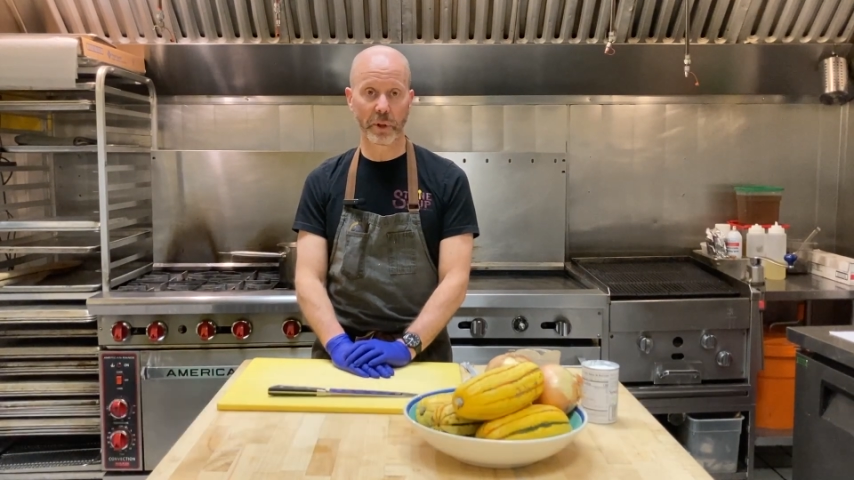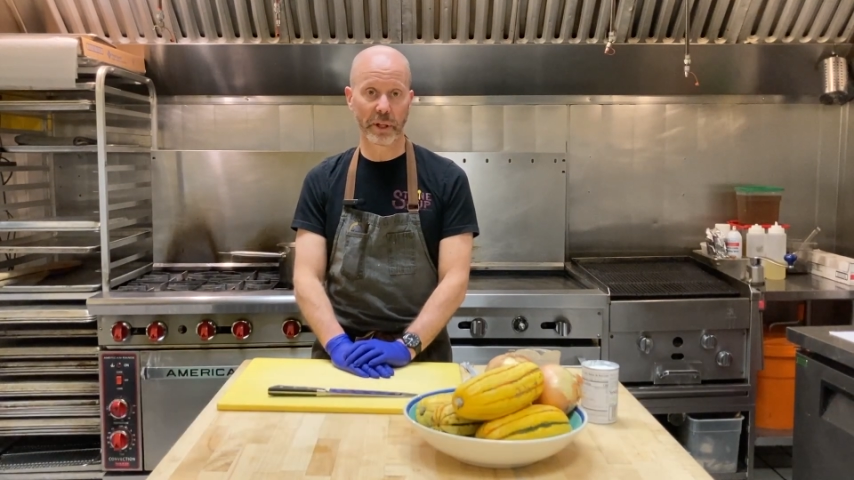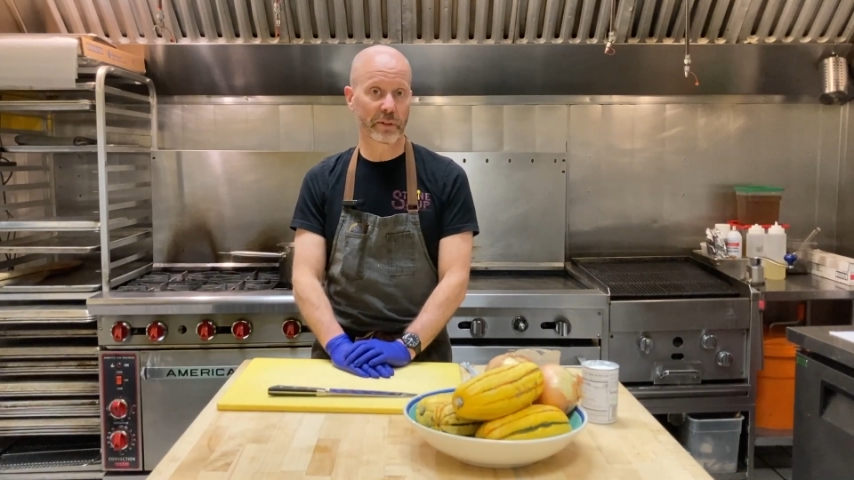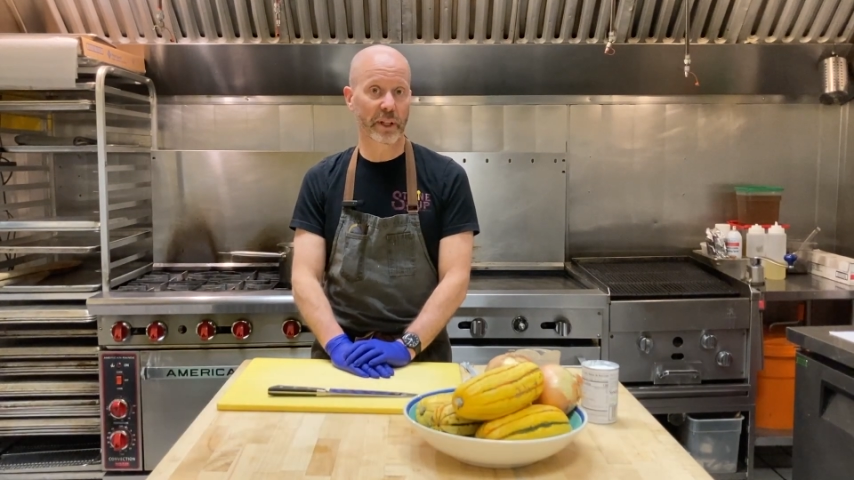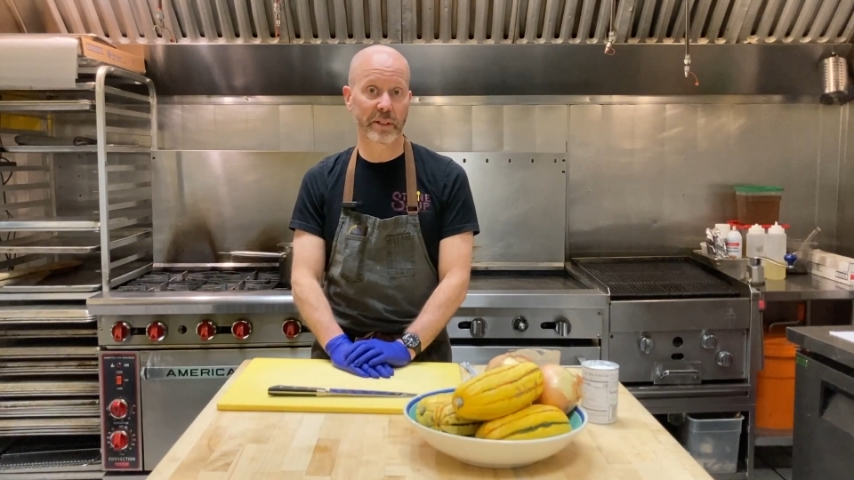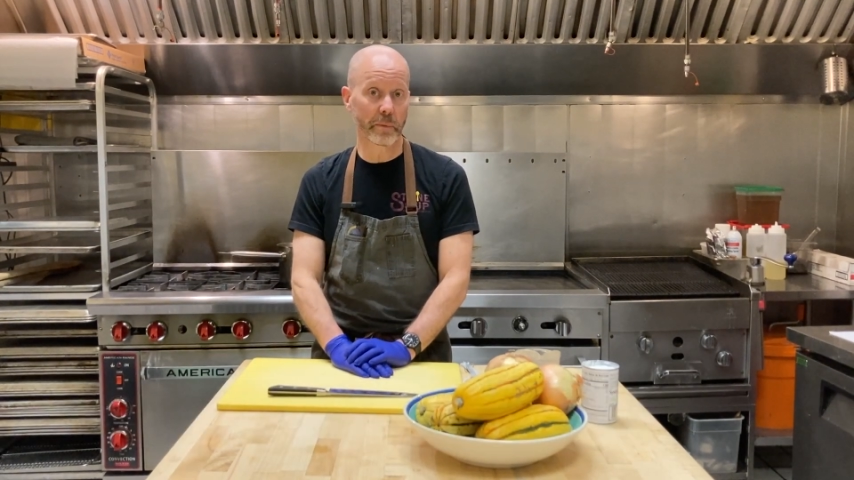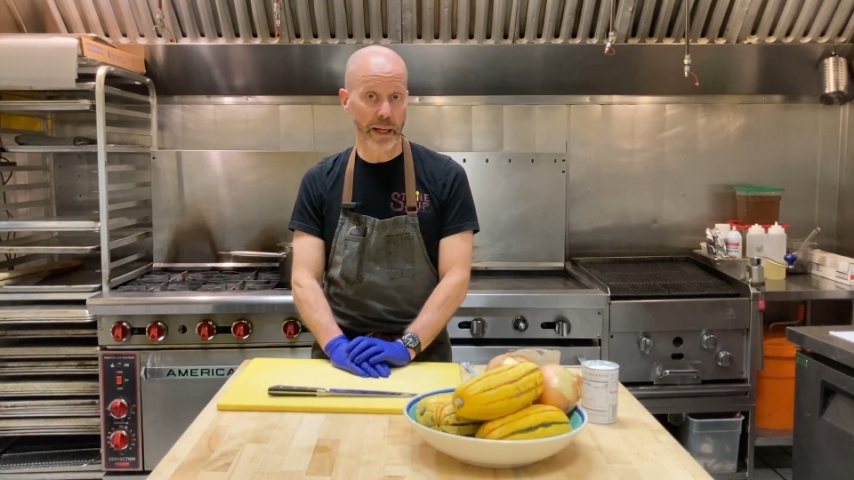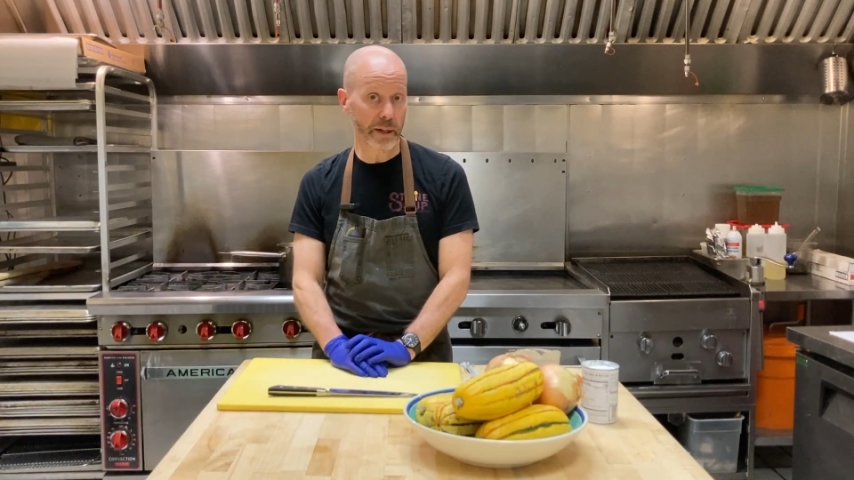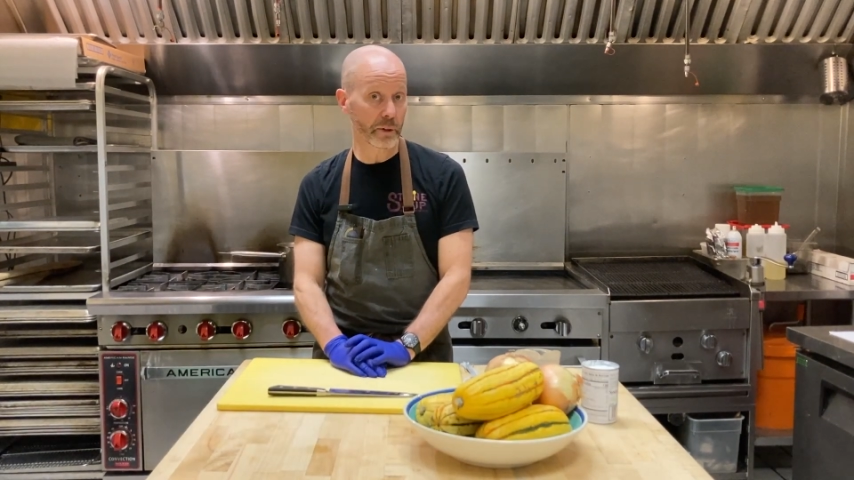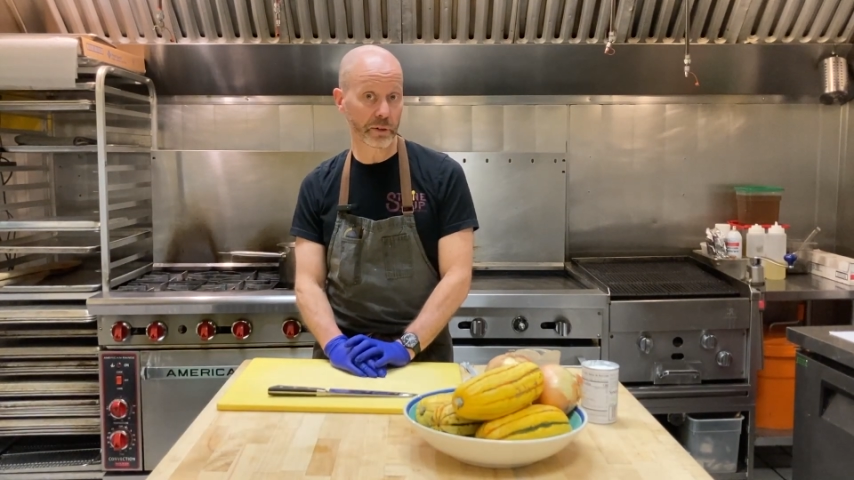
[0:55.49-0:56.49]
things like
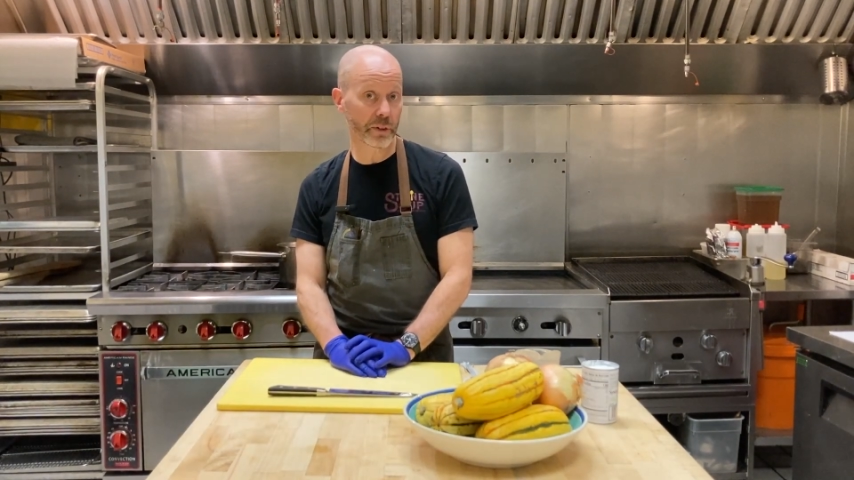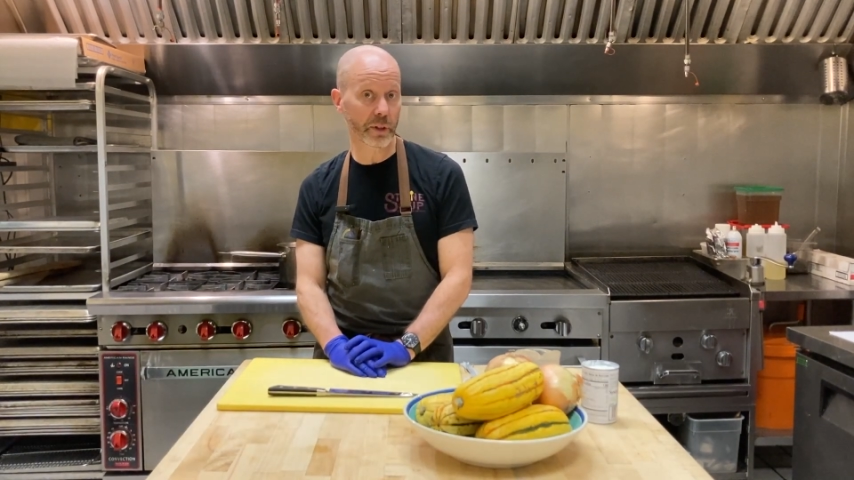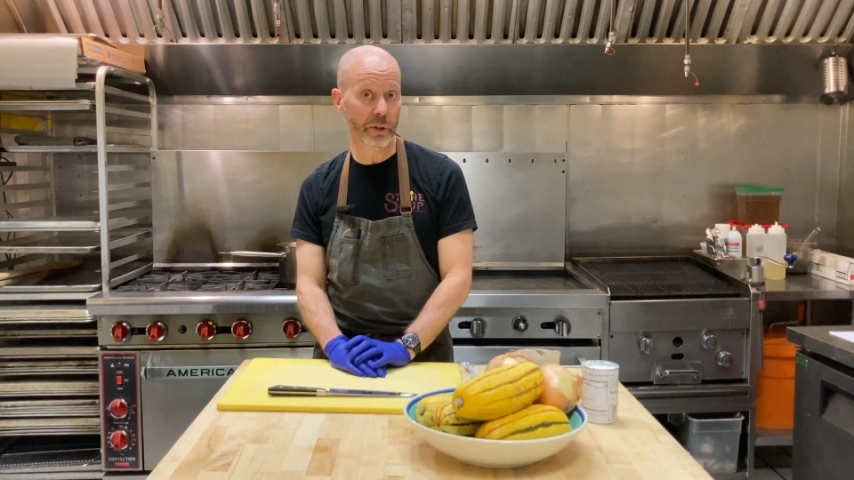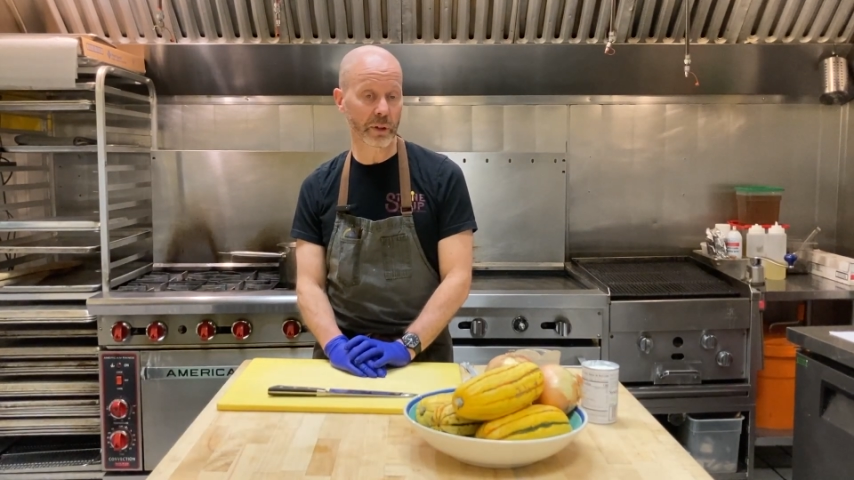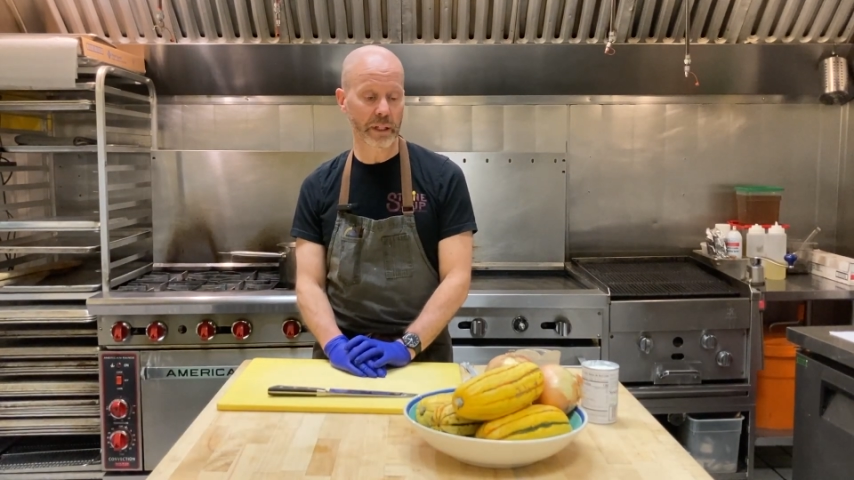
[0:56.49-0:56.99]
tomatoes too.